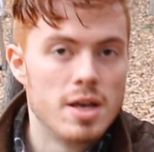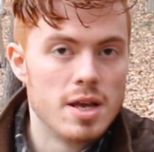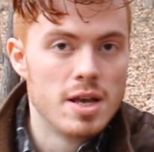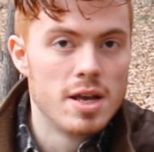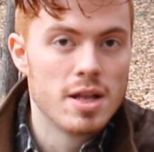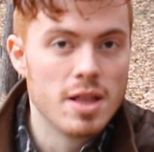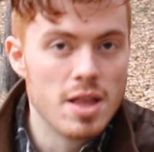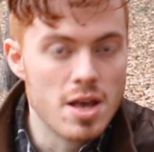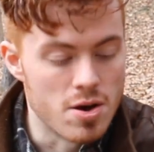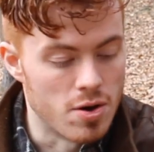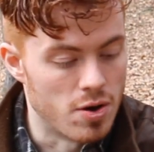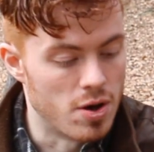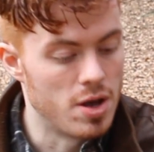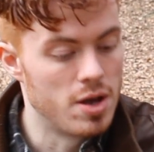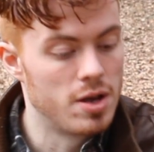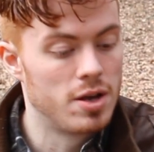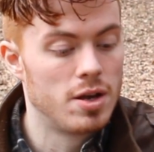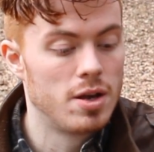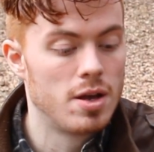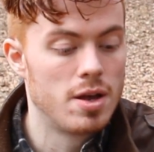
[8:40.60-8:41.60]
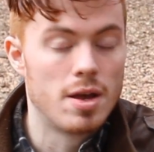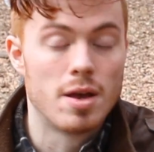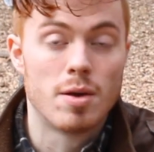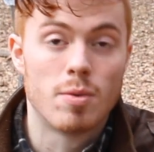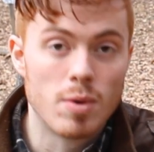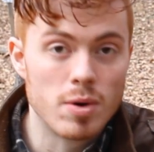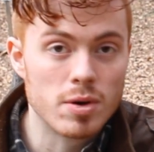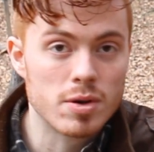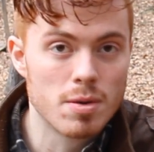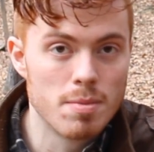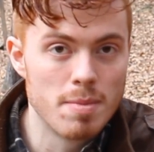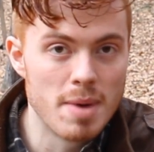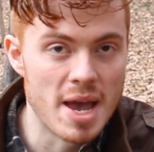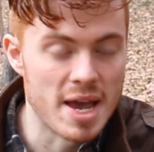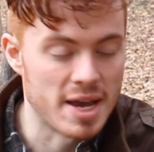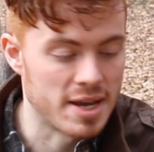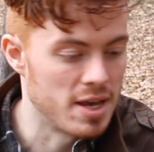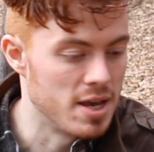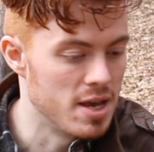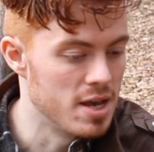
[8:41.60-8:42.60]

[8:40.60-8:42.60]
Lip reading: Hello and welcome back.